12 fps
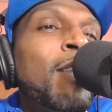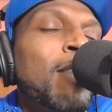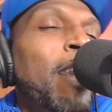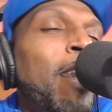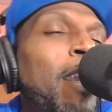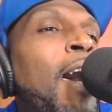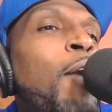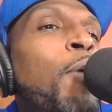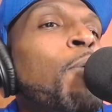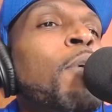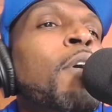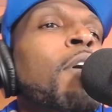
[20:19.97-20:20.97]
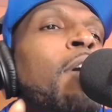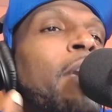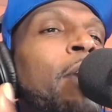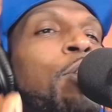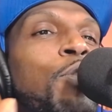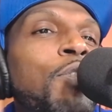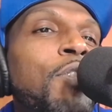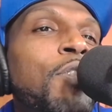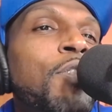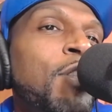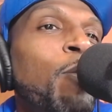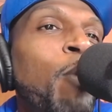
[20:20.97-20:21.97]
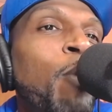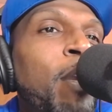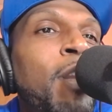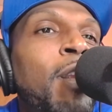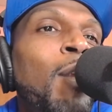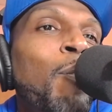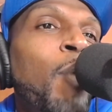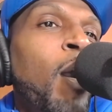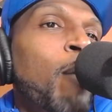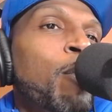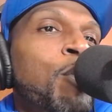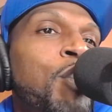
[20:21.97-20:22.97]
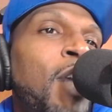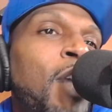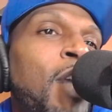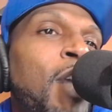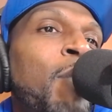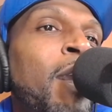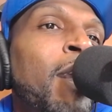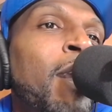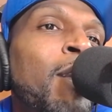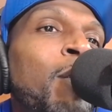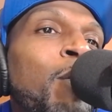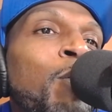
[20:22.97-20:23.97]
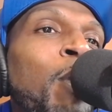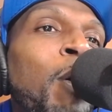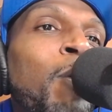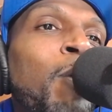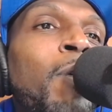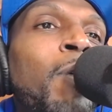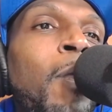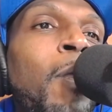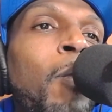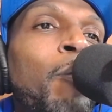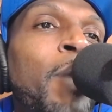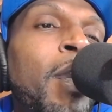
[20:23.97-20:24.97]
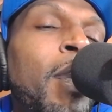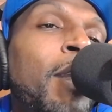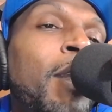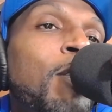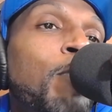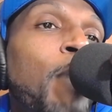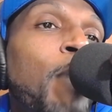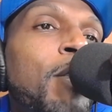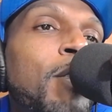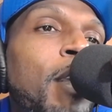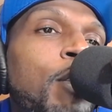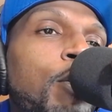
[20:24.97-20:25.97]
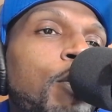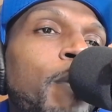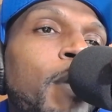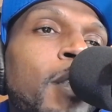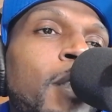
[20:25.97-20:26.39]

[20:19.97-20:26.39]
Like, how interesting is it working in the barber shop and, you know, being in the space that you're in?